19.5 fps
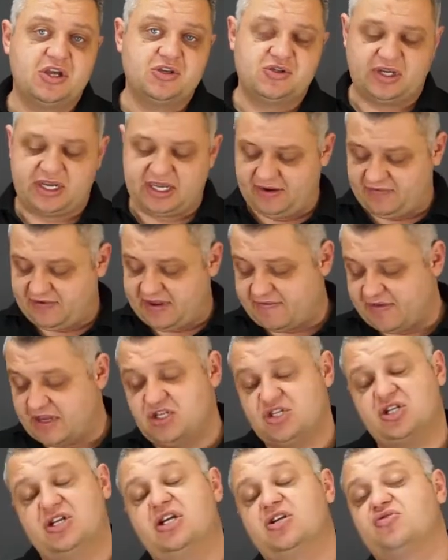So again, if you have
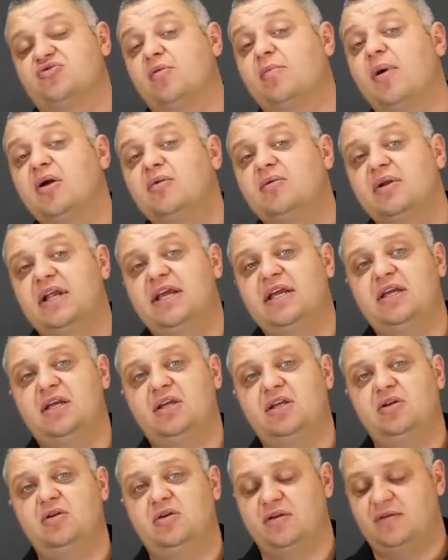engineers
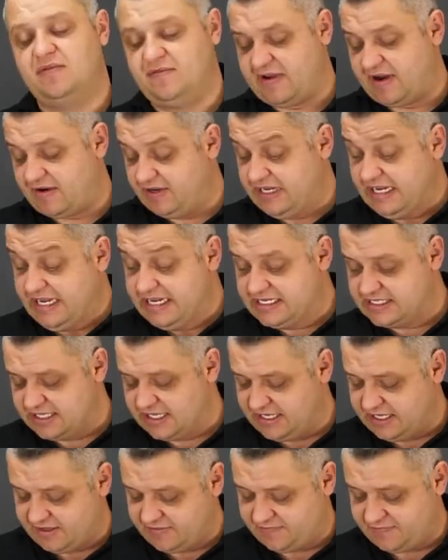remotely, you can very
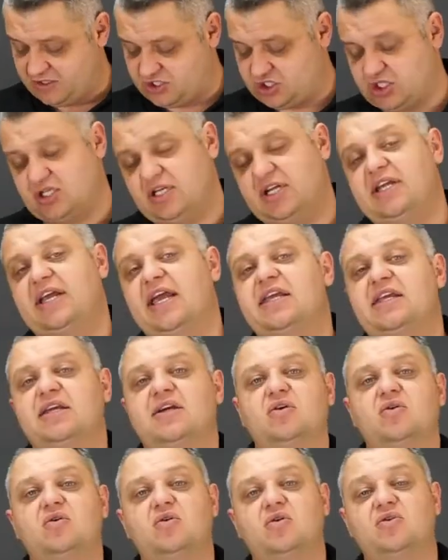easily and efficiently get
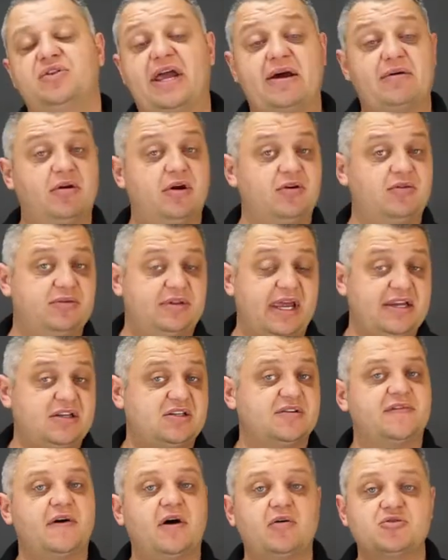your download
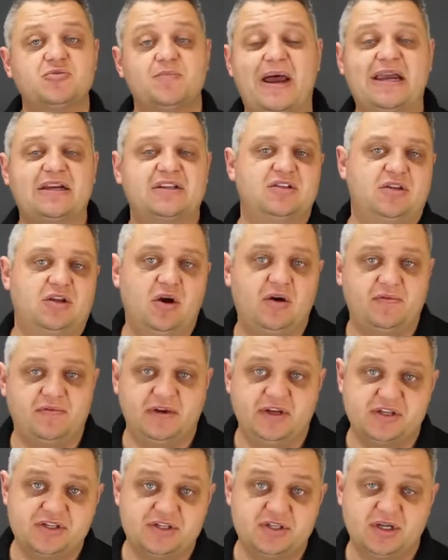data files back to the
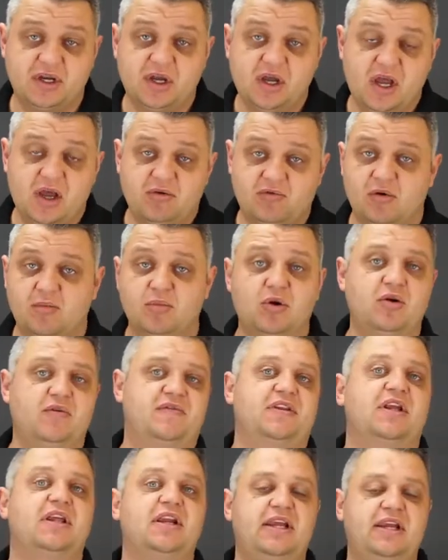office,
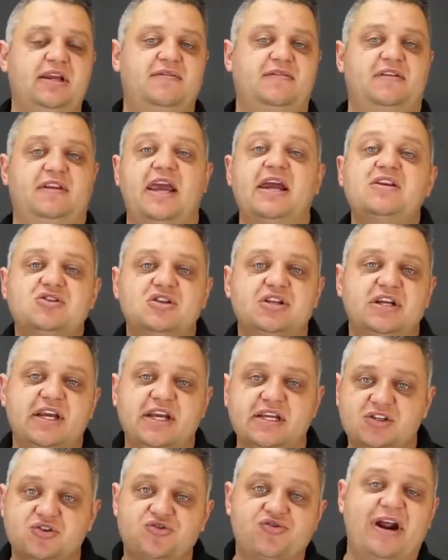removing the need for the
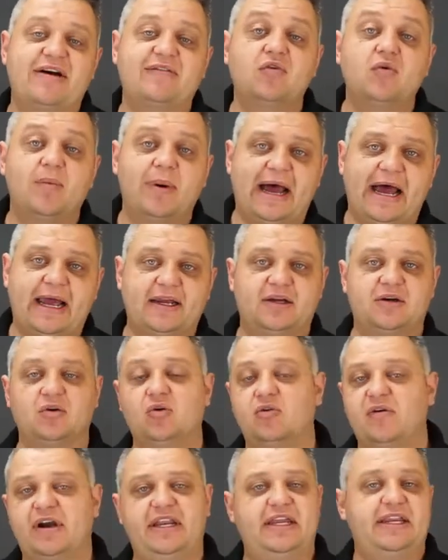engineer to travel back
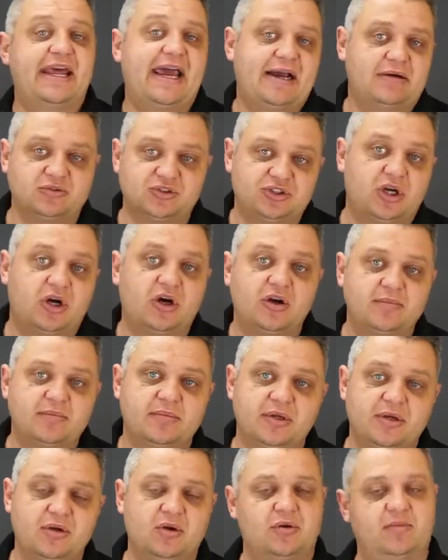or any downtime
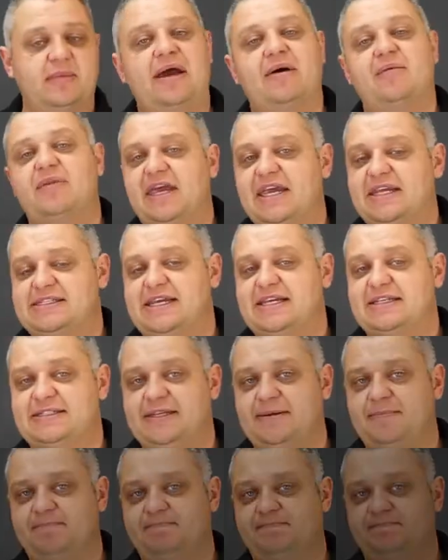not out there
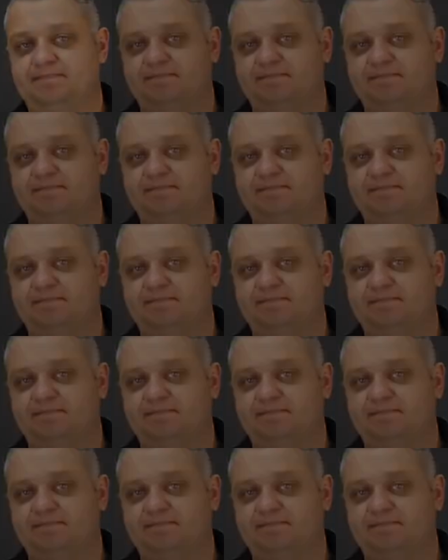testing.